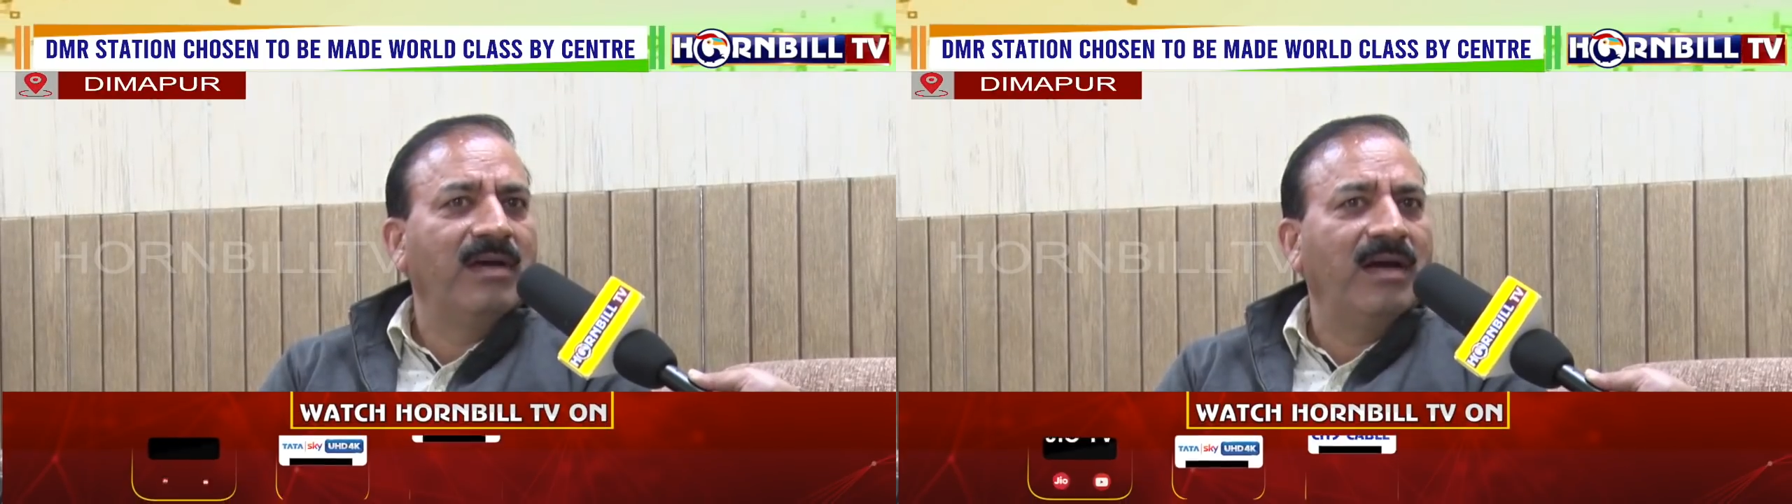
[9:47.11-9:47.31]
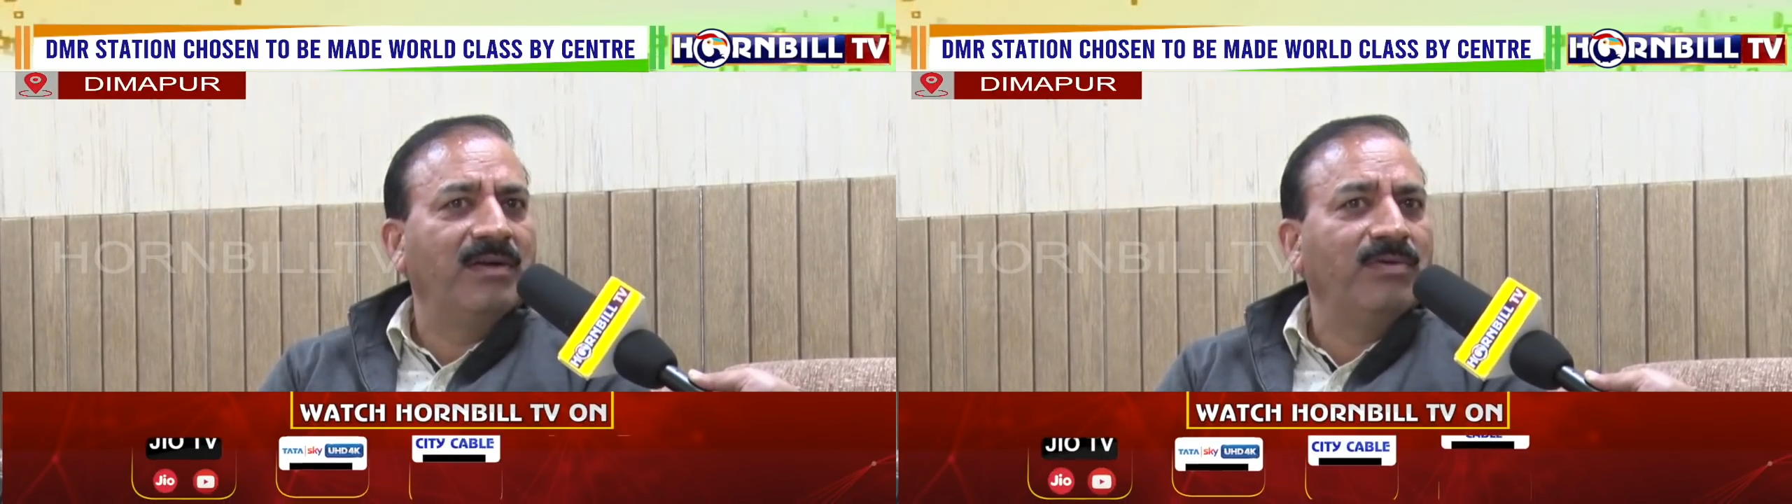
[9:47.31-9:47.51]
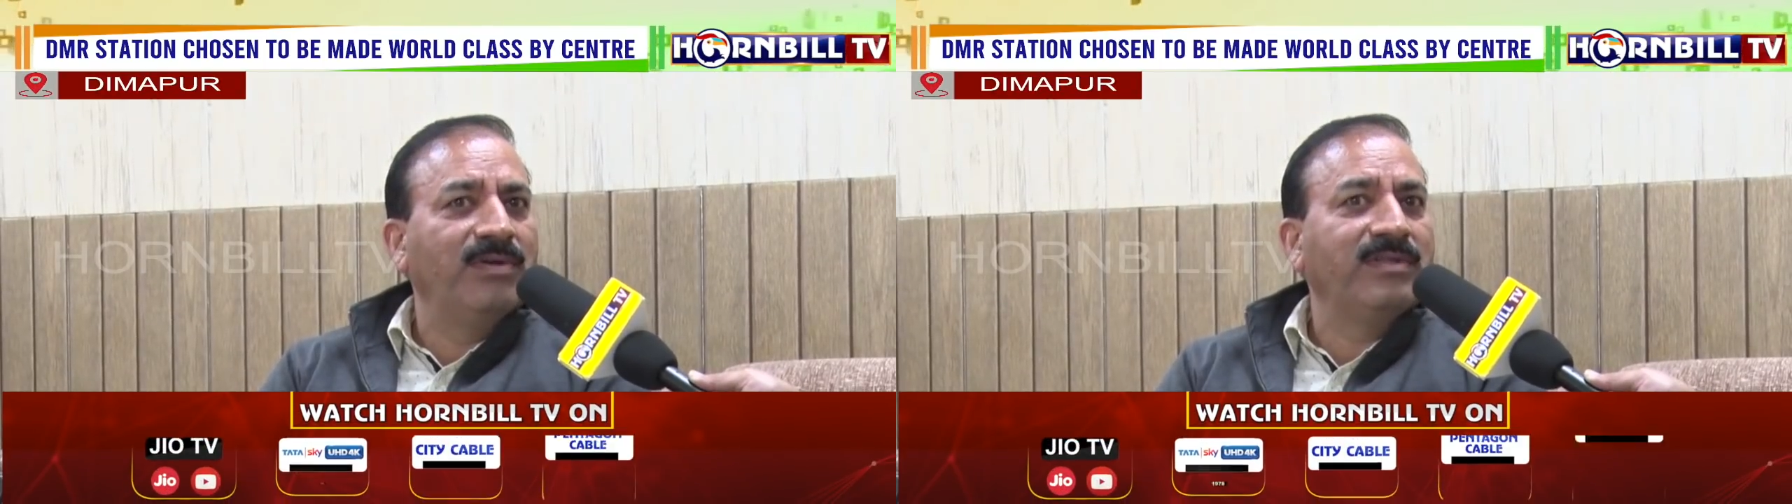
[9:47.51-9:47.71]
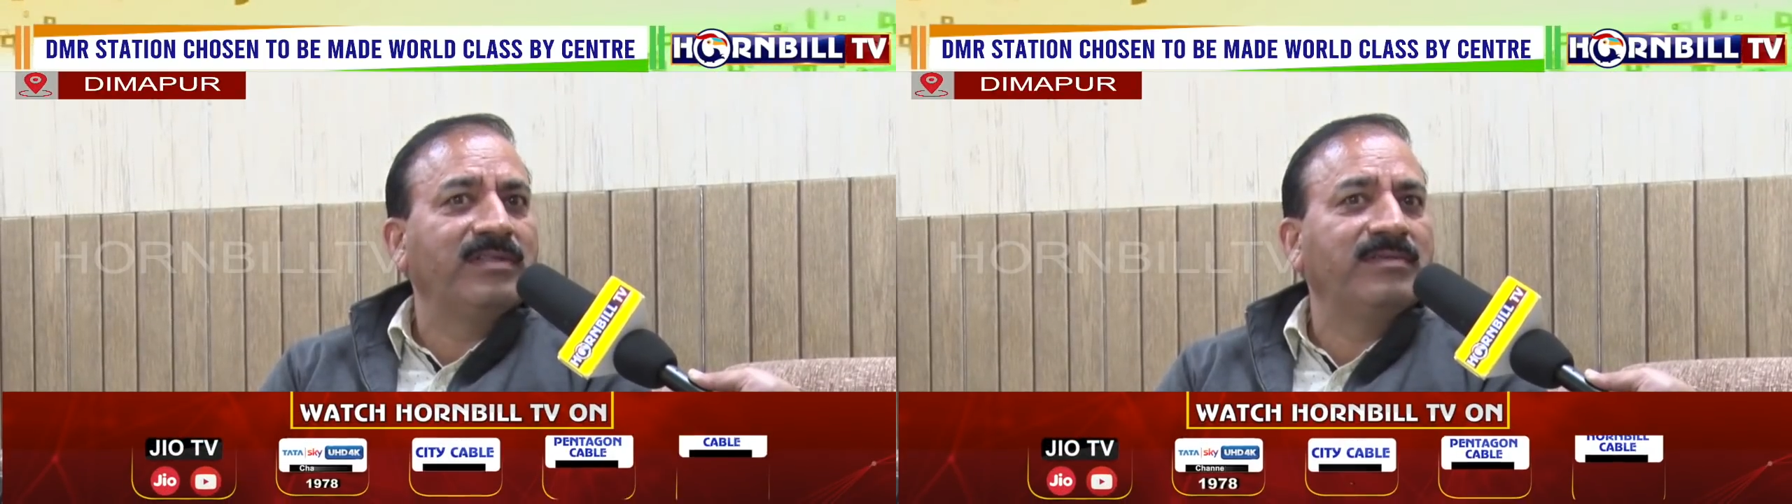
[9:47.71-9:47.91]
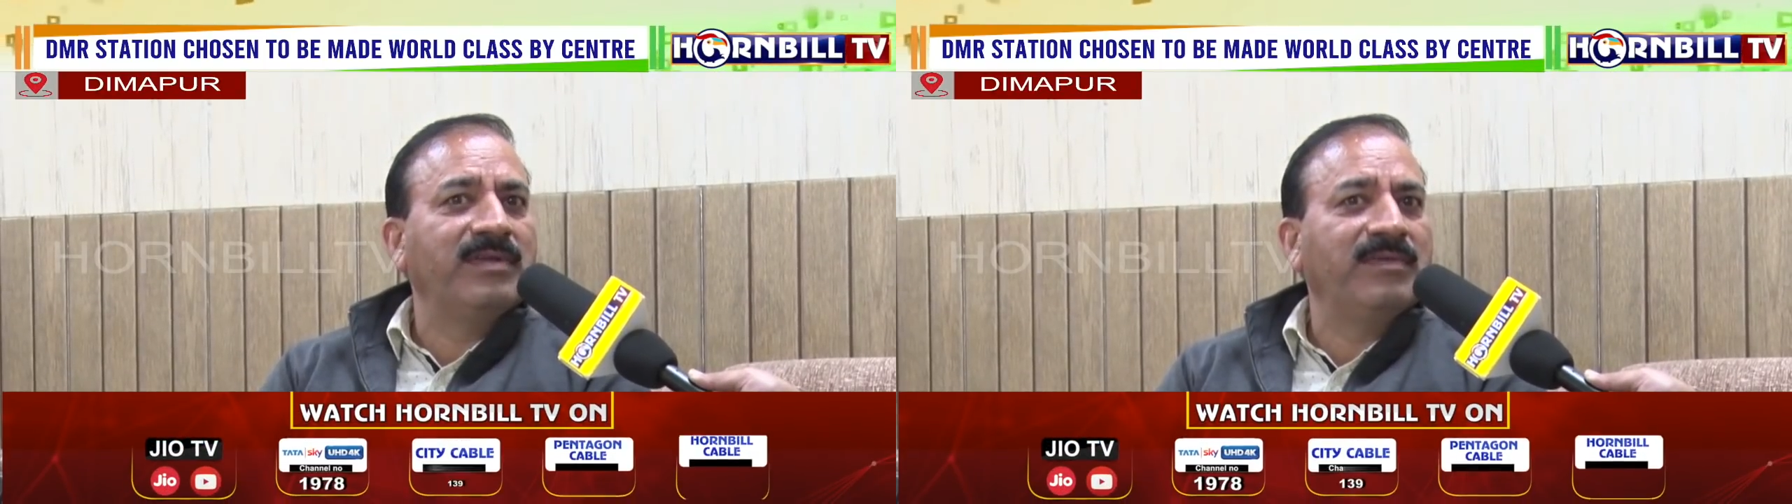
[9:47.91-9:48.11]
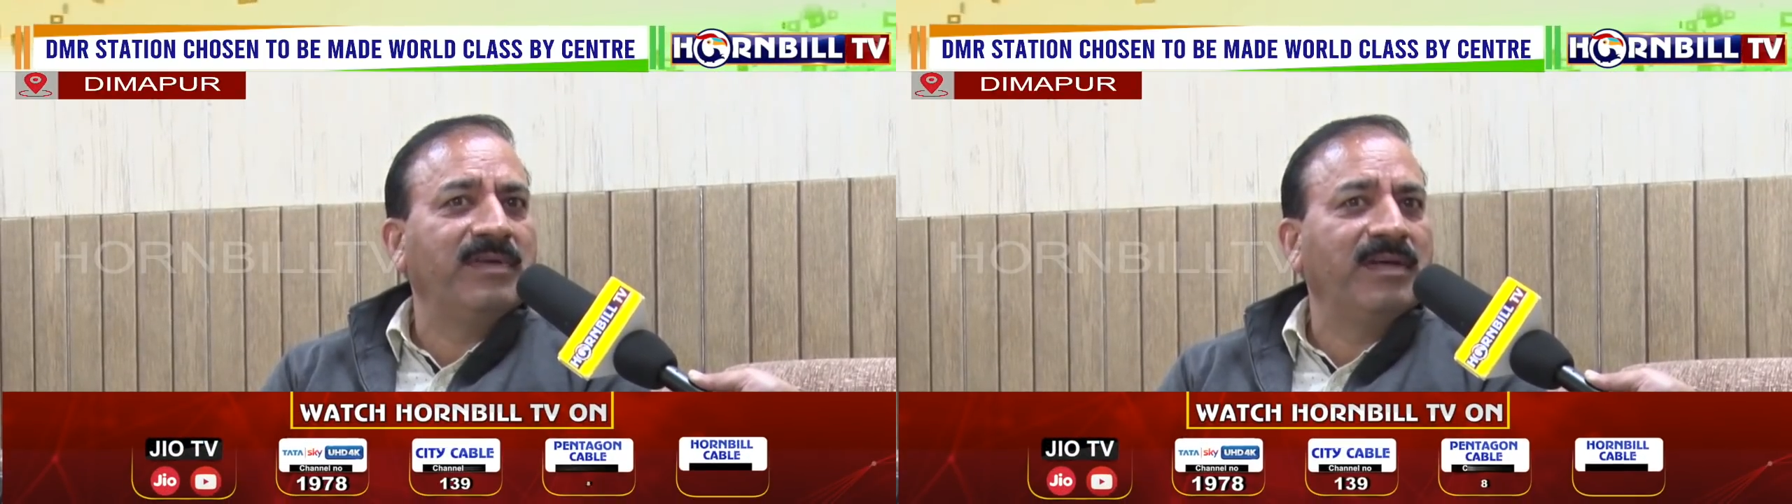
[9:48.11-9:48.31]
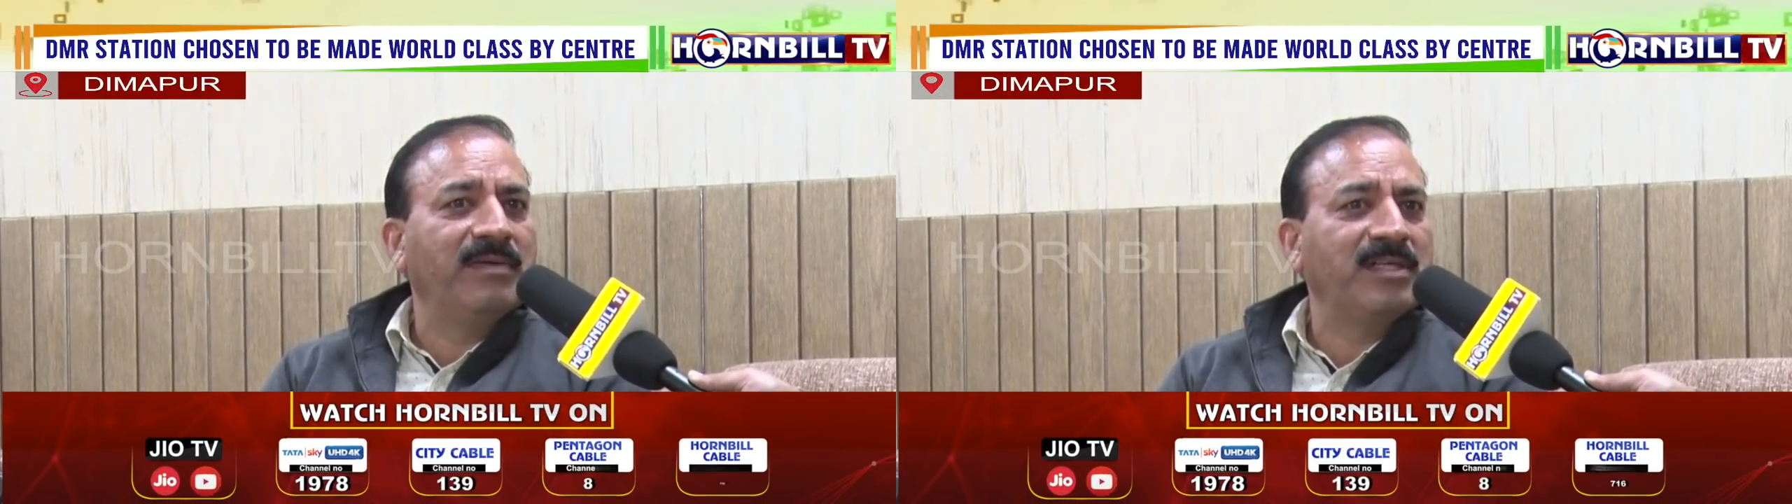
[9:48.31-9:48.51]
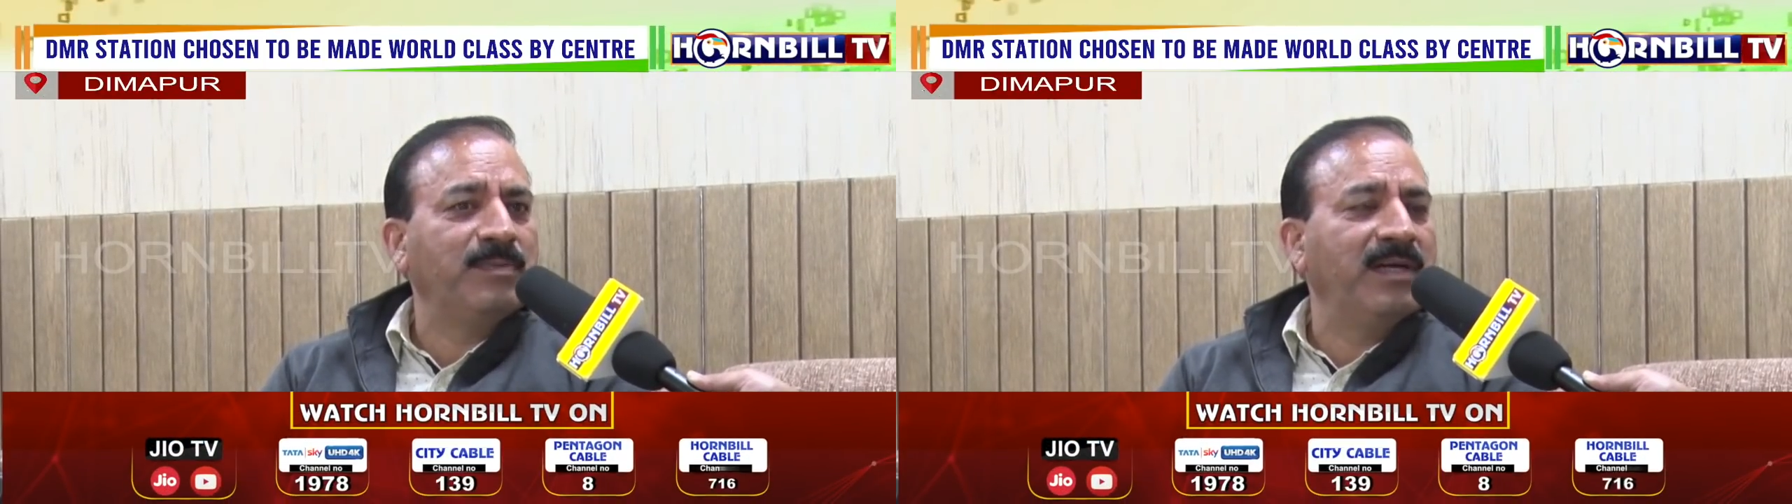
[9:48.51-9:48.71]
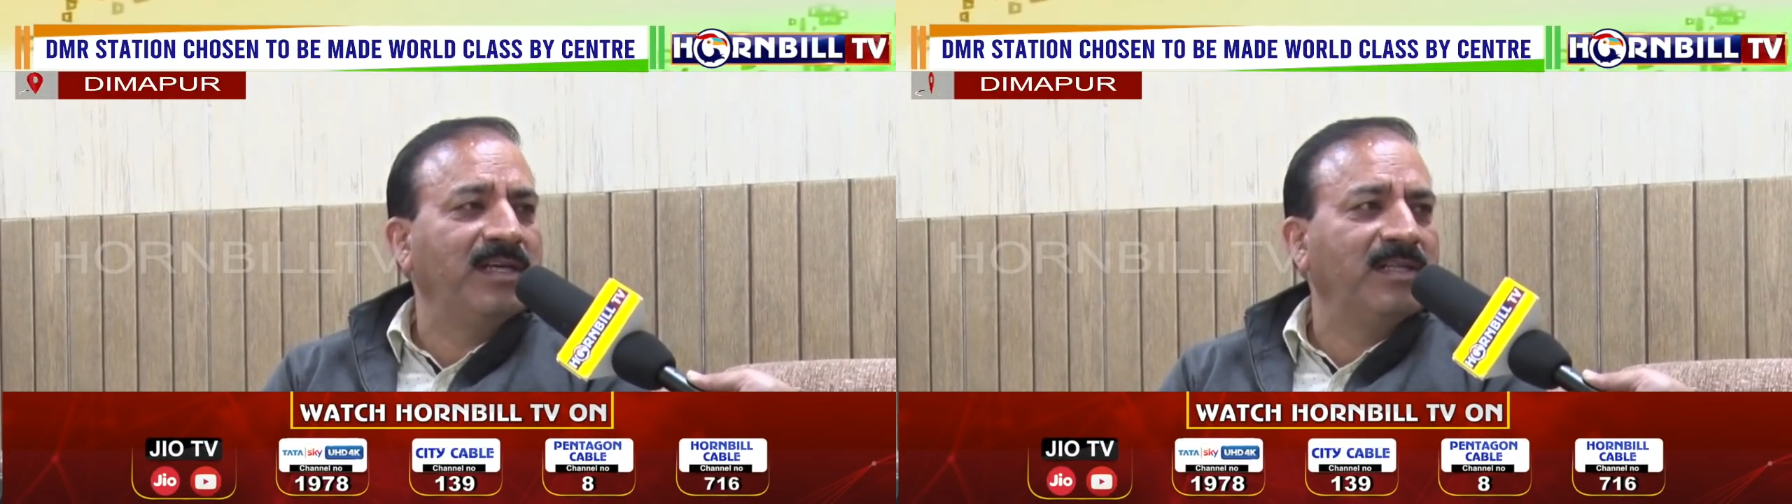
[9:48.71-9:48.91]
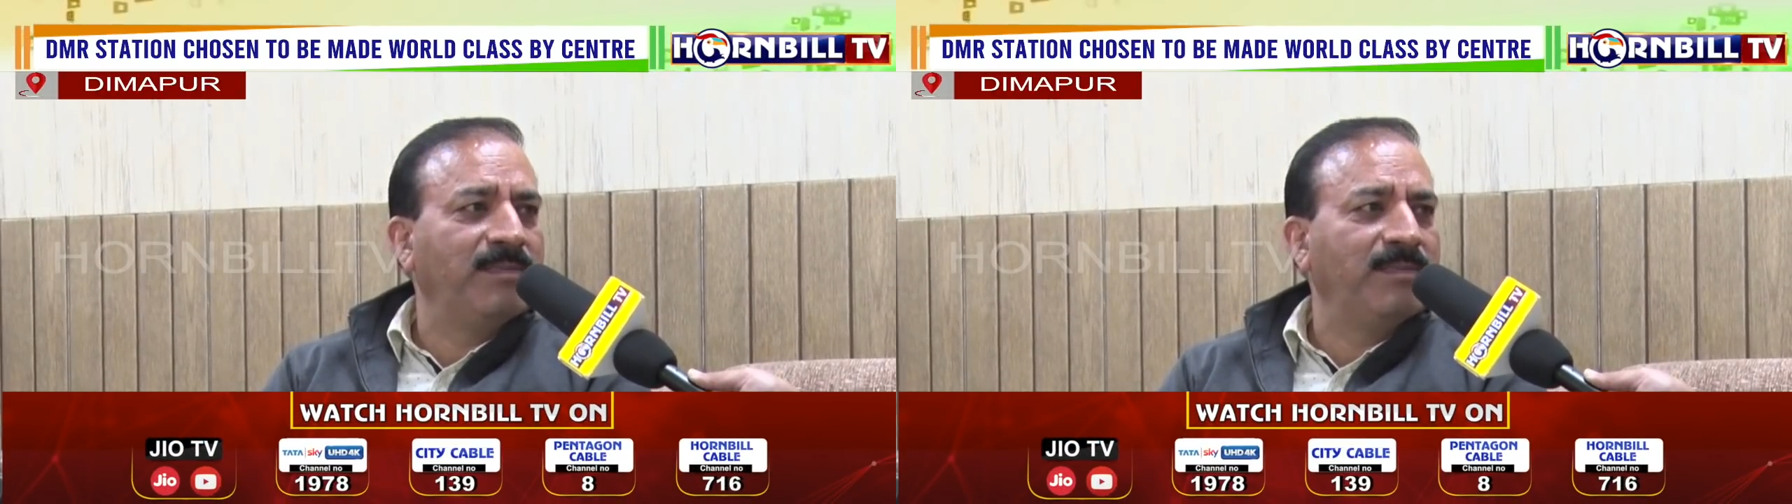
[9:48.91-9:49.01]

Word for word: I told you that we are, we are expanding